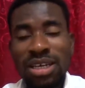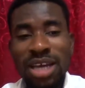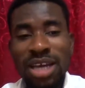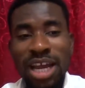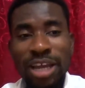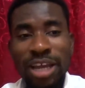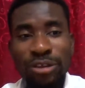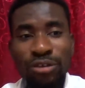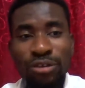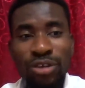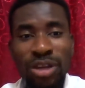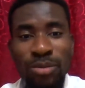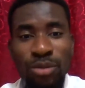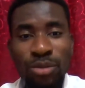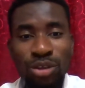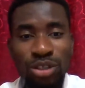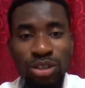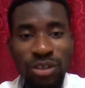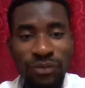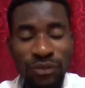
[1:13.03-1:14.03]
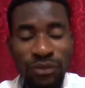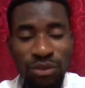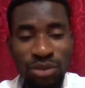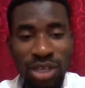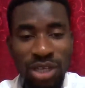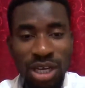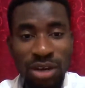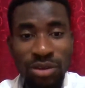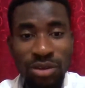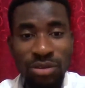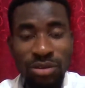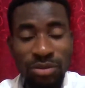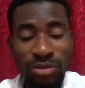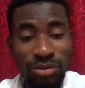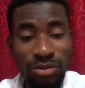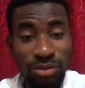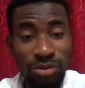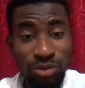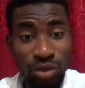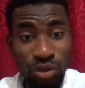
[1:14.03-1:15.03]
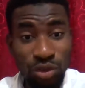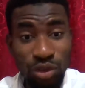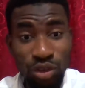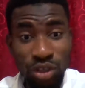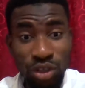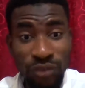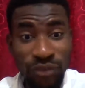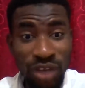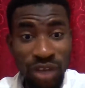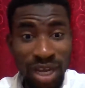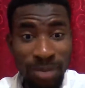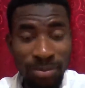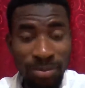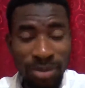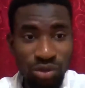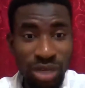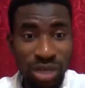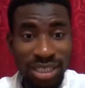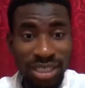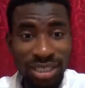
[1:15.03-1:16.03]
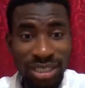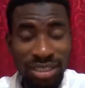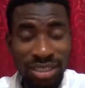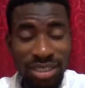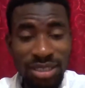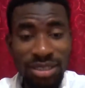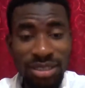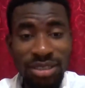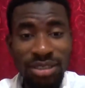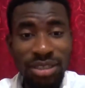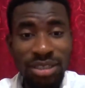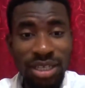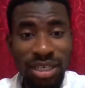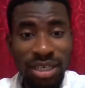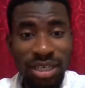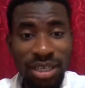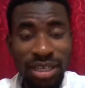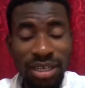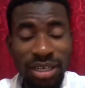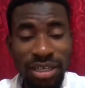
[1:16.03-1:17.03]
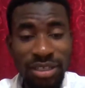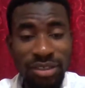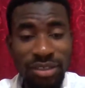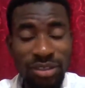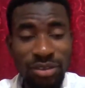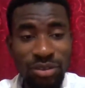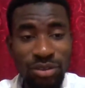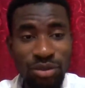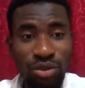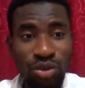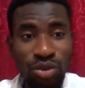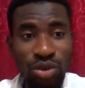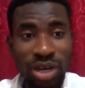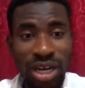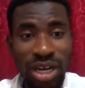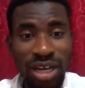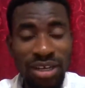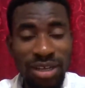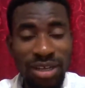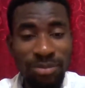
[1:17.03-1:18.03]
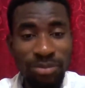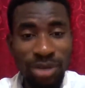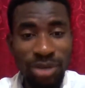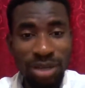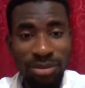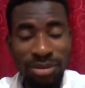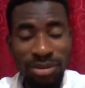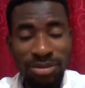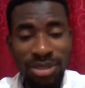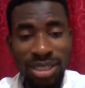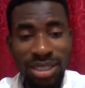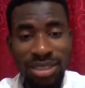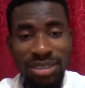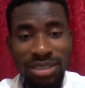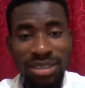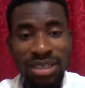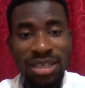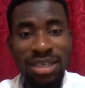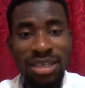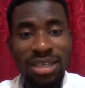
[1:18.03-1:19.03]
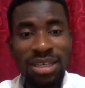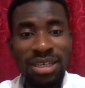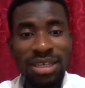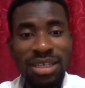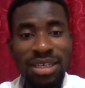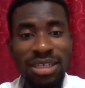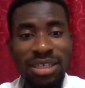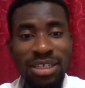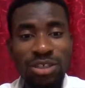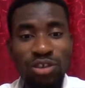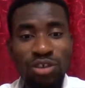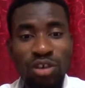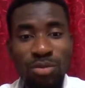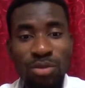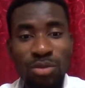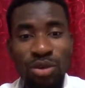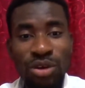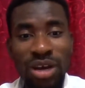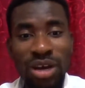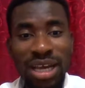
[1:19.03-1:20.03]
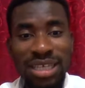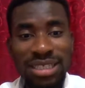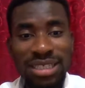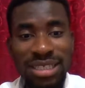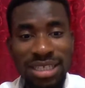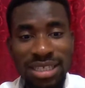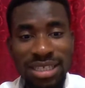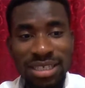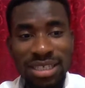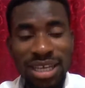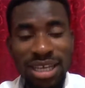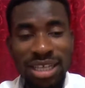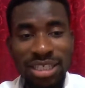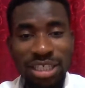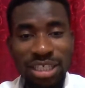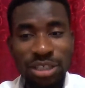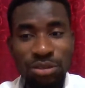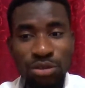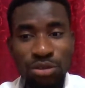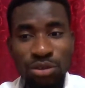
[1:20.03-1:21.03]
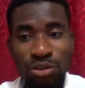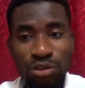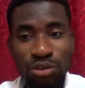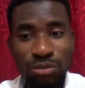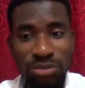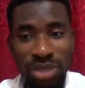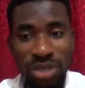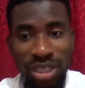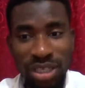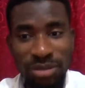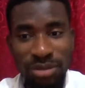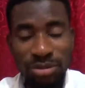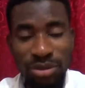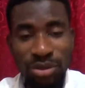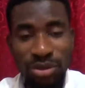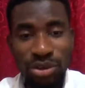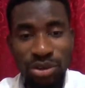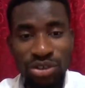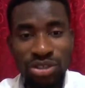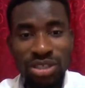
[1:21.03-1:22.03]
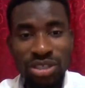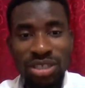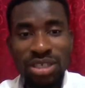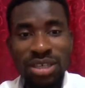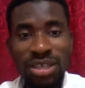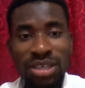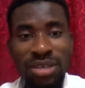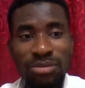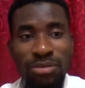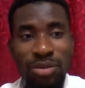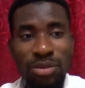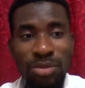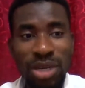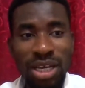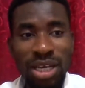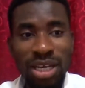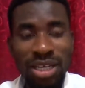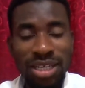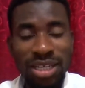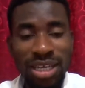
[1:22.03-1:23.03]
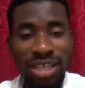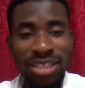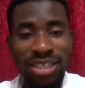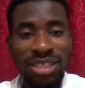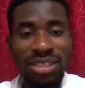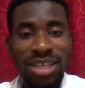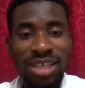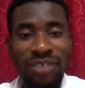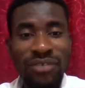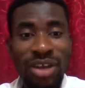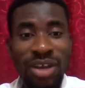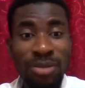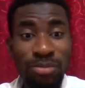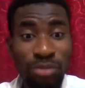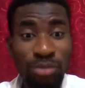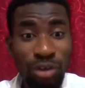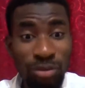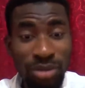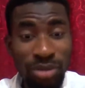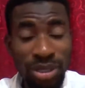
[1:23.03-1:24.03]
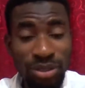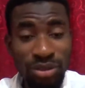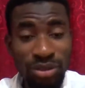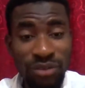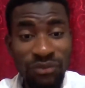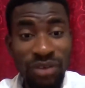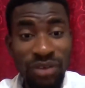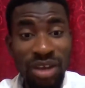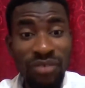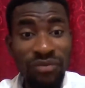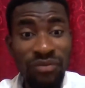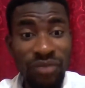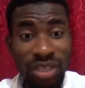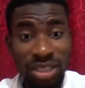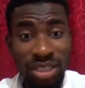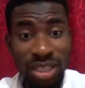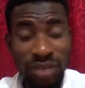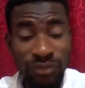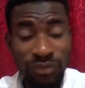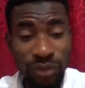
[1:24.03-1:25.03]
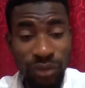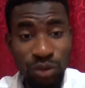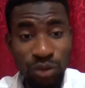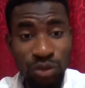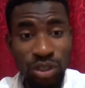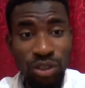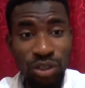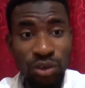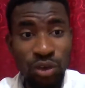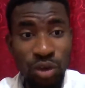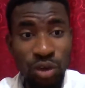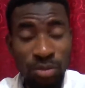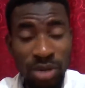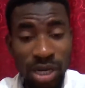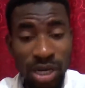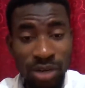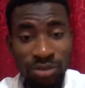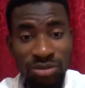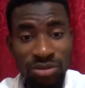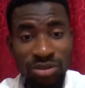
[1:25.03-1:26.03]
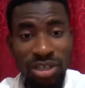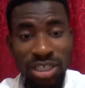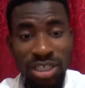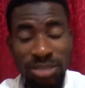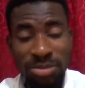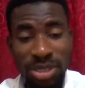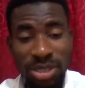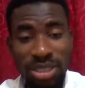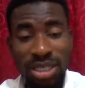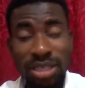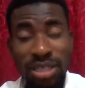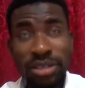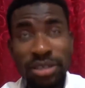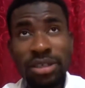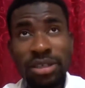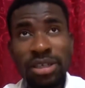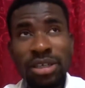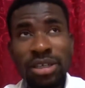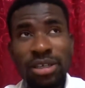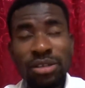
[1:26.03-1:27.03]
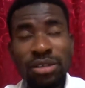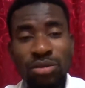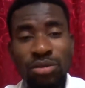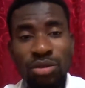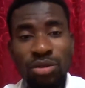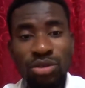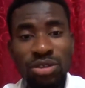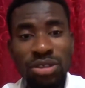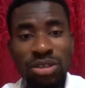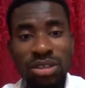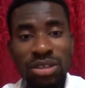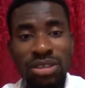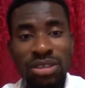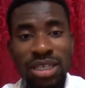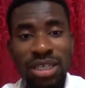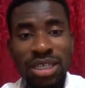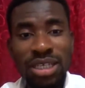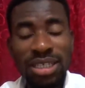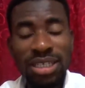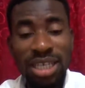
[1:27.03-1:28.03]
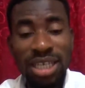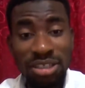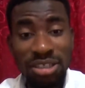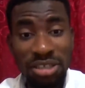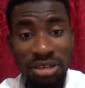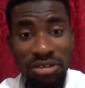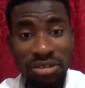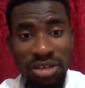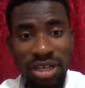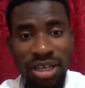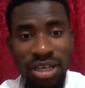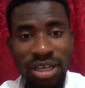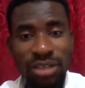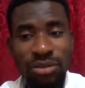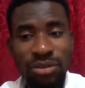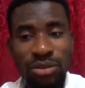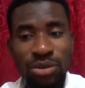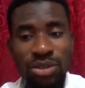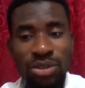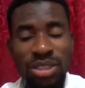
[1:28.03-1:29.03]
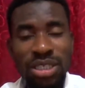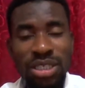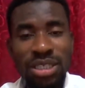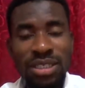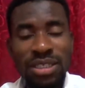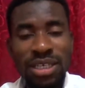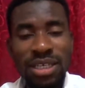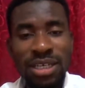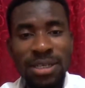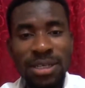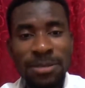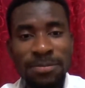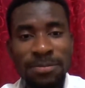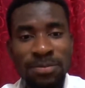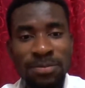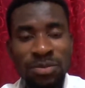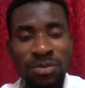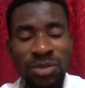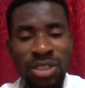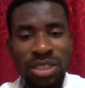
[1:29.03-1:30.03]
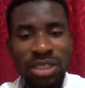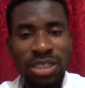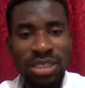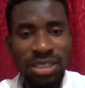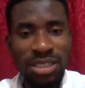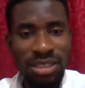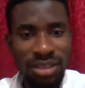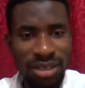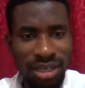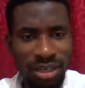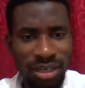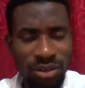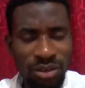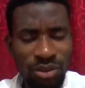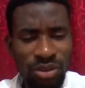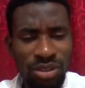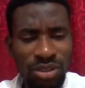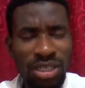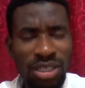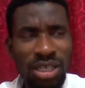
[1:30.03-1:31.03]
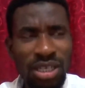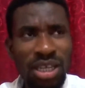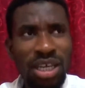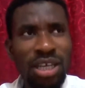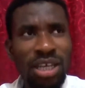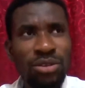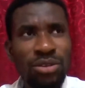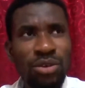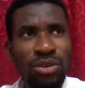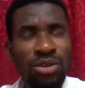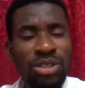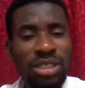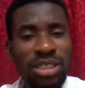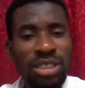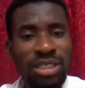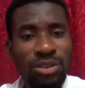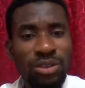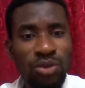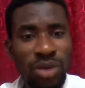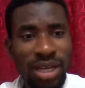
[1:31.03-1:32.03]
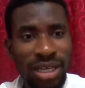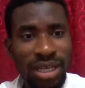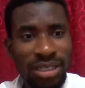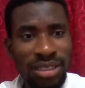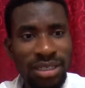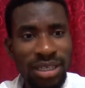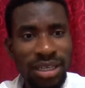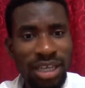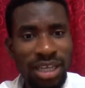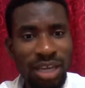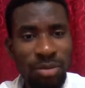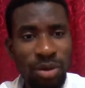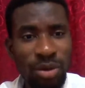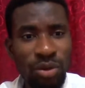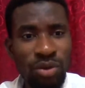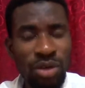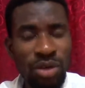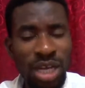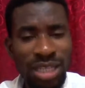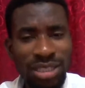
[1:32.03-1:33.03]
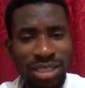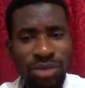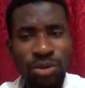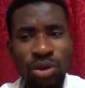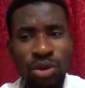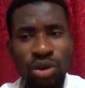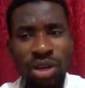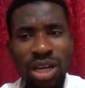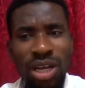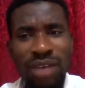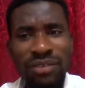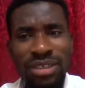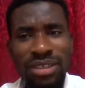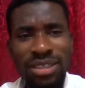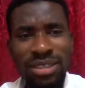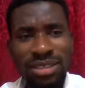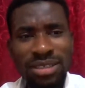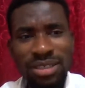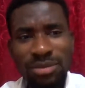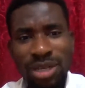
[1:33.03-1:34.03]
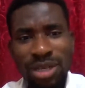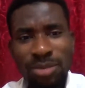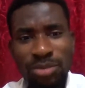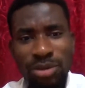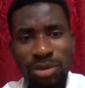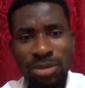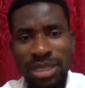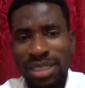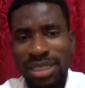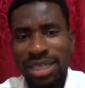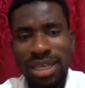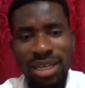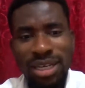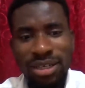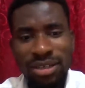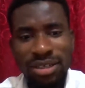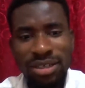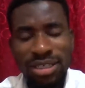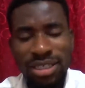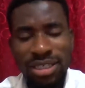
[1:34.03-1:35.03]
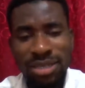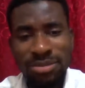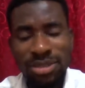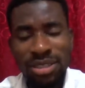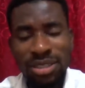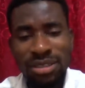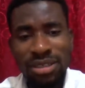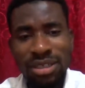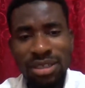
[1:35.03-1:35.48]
I know that most of you now, those of you are applying agents, you had a problem that it is no more as easy as it used to be, because the agents are finding problem to find visa for you in your home country, especially those in Nigeria and those in Sierra Leone and those in Uganda, Cameroon. I think we all have the similar problem. In Ghana, the same thing.